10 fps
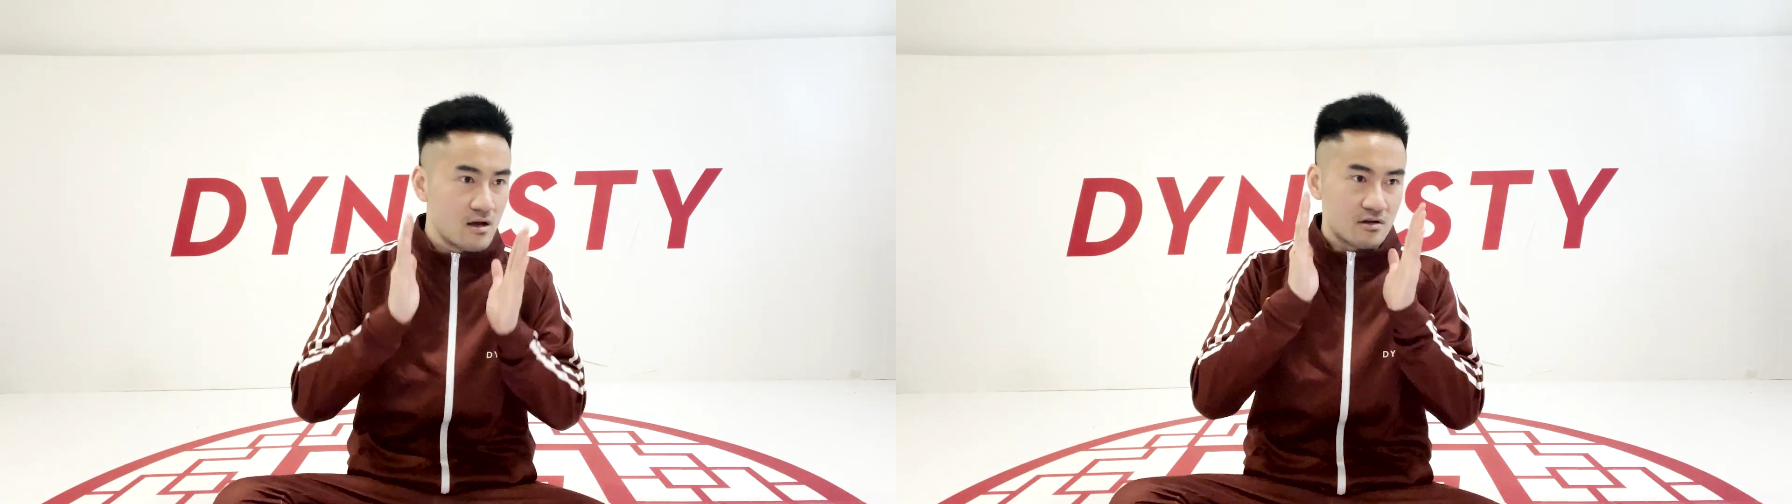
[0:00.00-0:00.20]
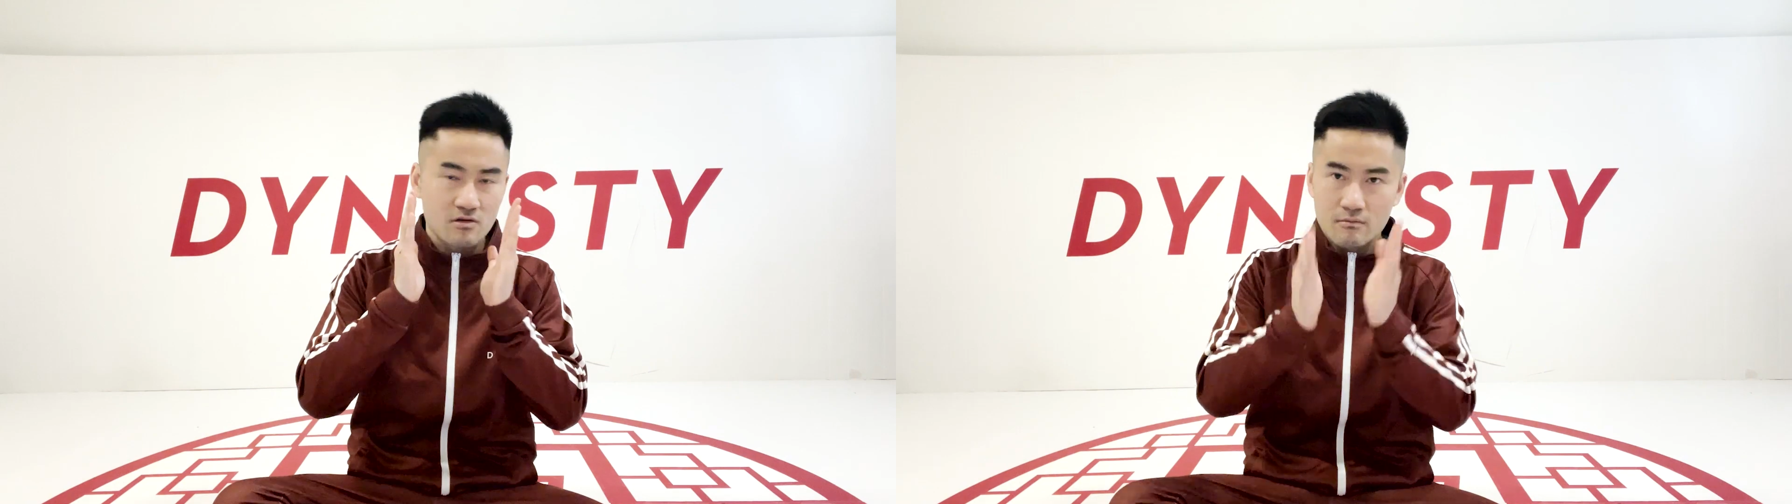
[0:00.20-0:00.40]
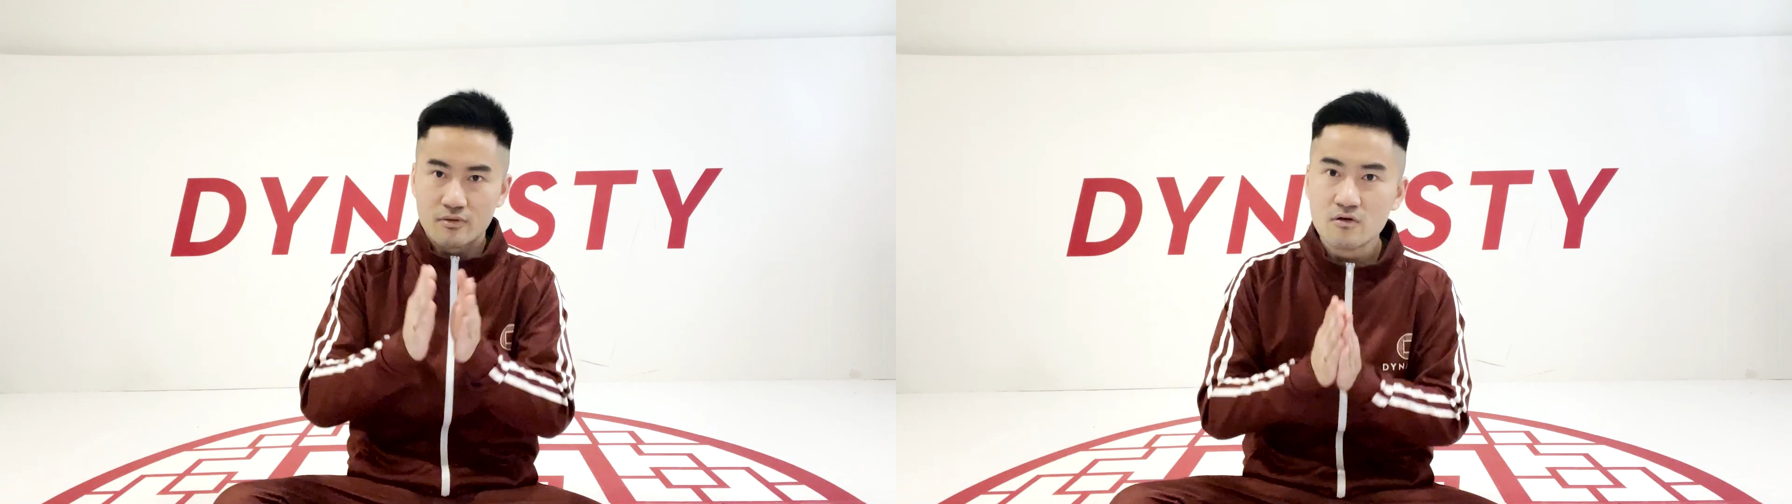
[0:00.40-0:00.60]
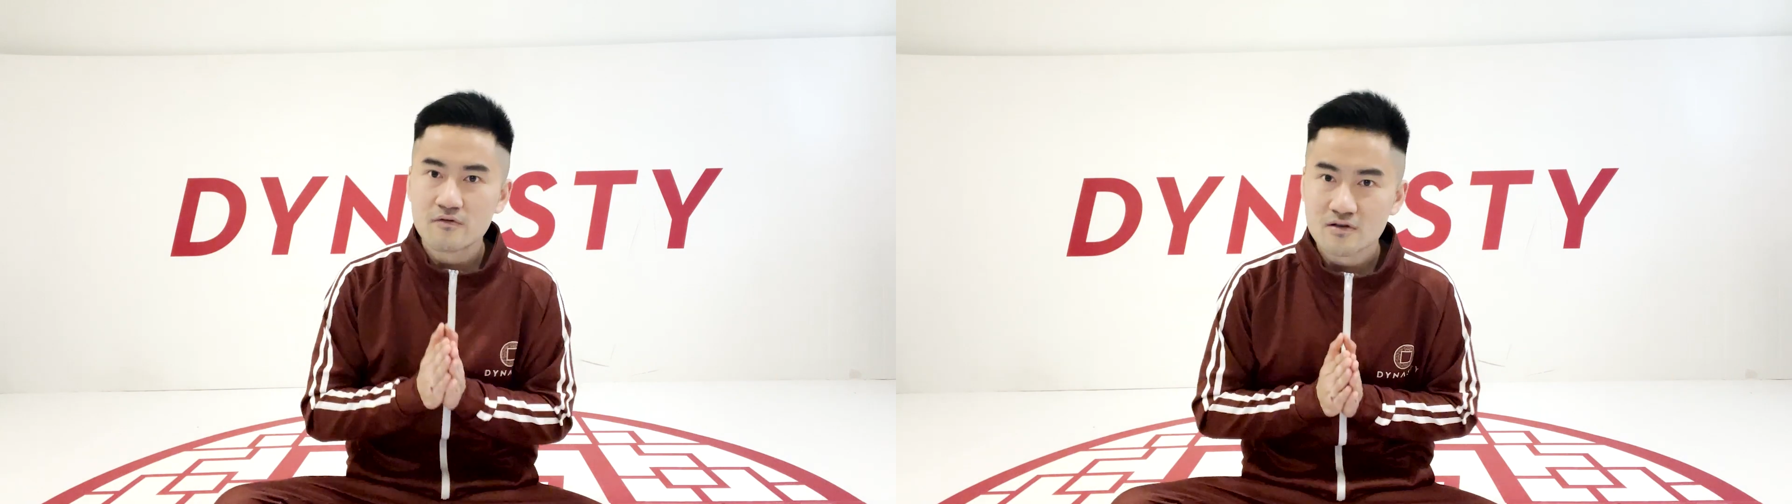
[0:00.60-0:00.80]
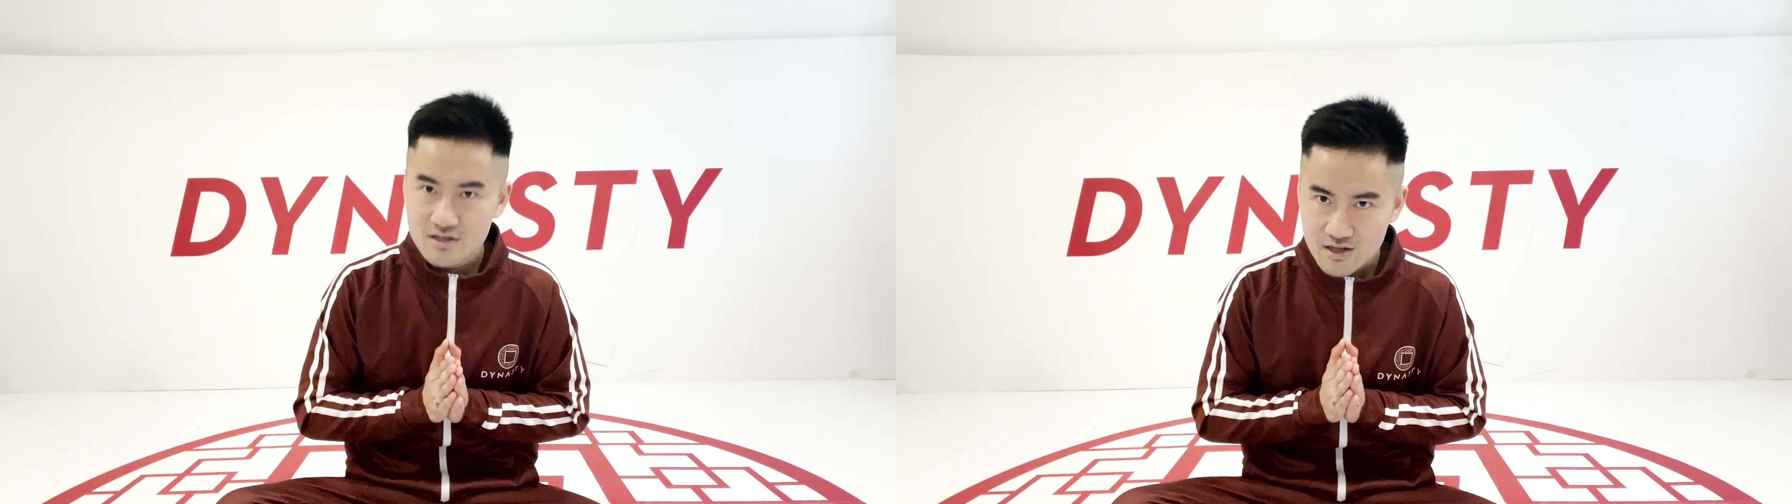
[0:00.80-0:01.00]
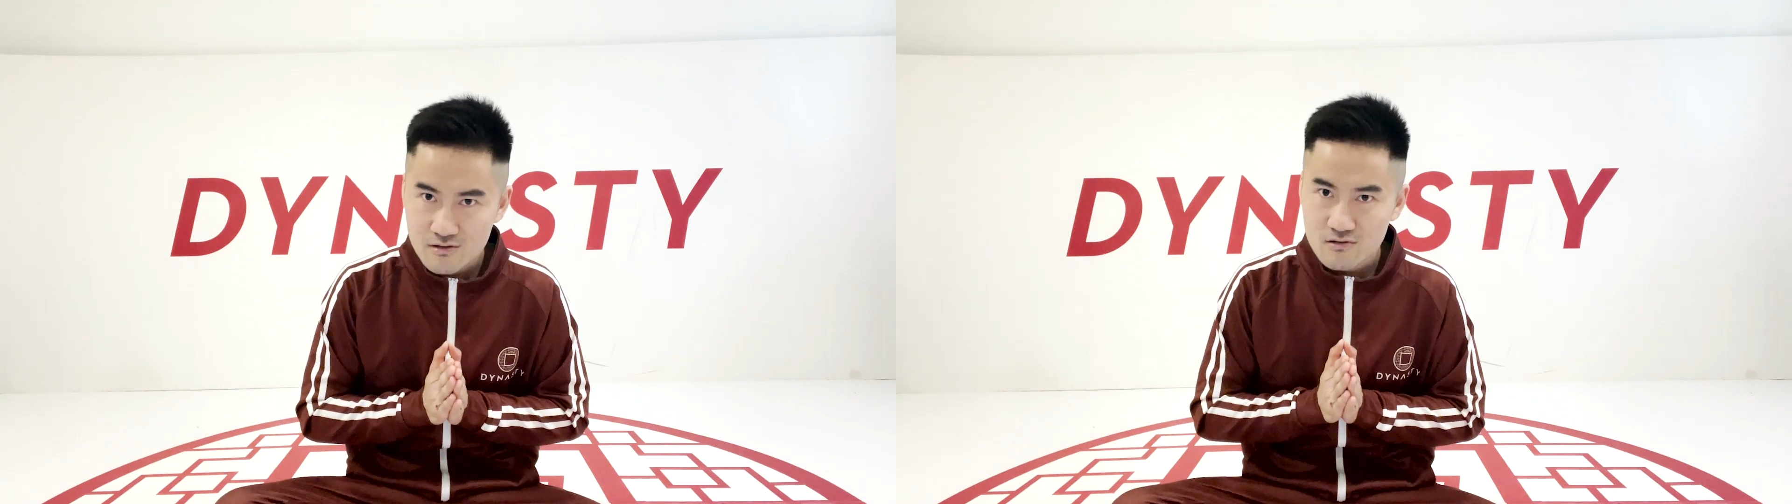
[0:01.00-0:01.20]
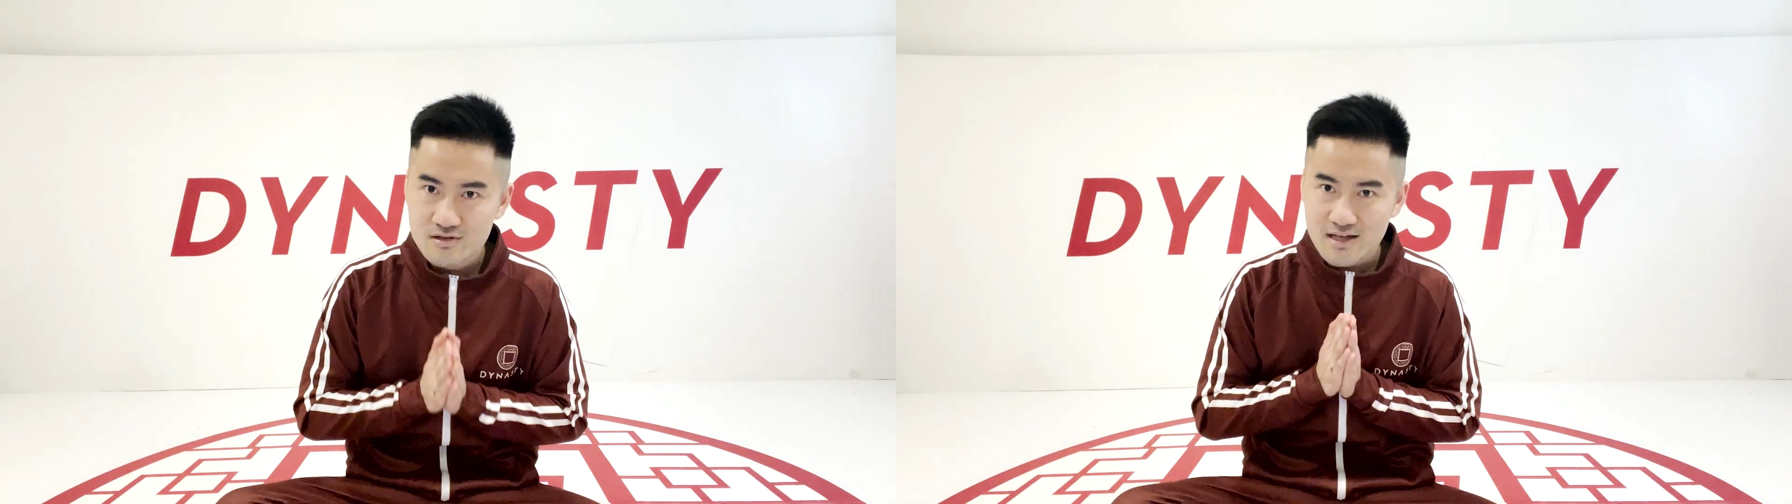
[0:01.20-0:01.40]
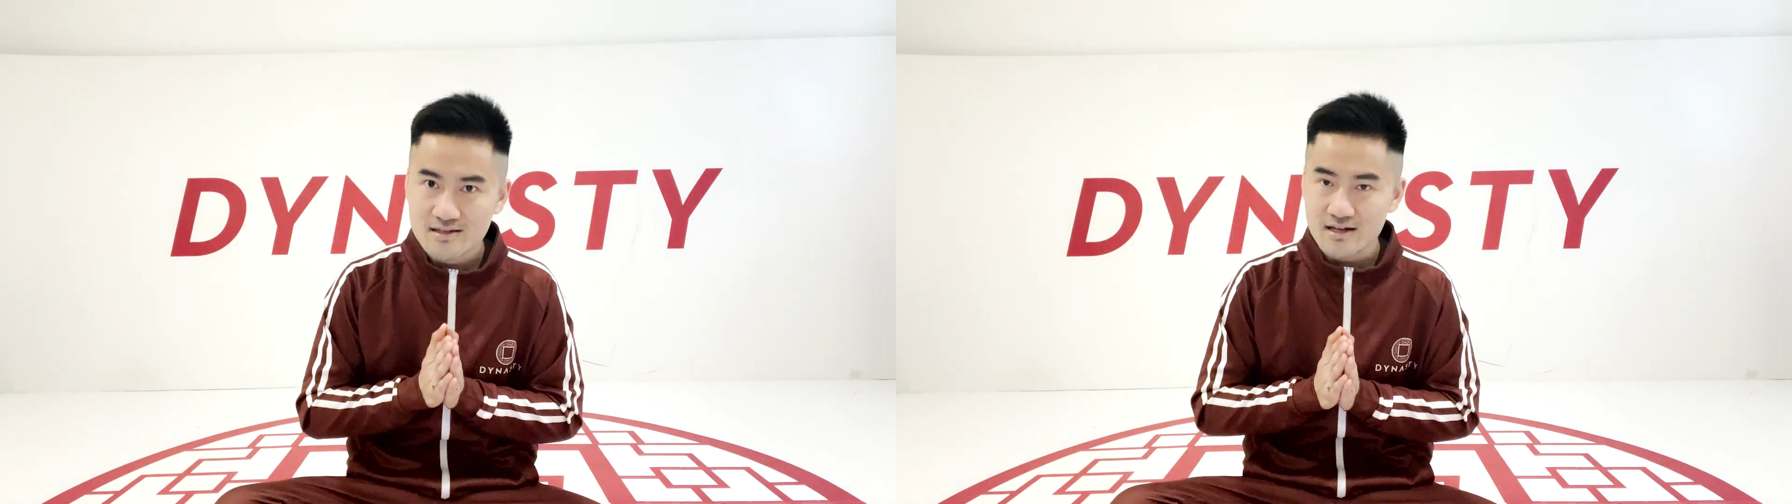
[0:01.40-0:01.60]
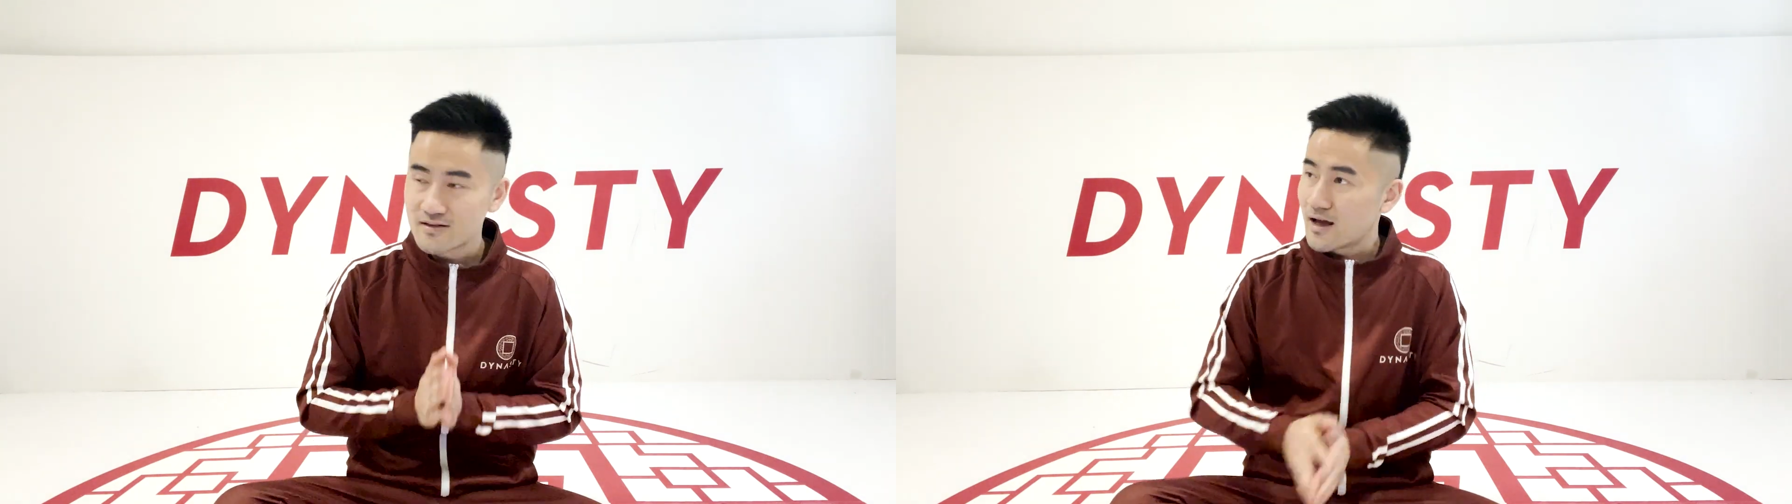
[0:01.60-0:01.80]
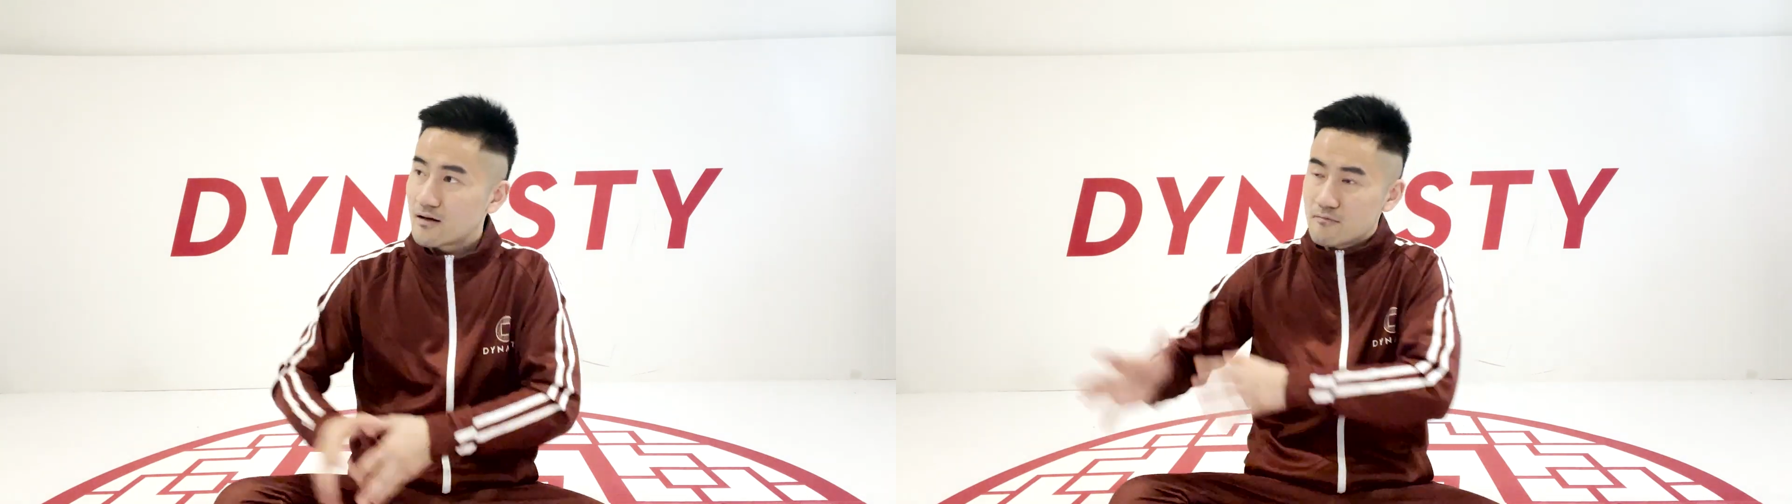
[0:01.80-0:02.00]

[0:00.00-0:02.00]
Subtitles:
to improve your skills, things like that.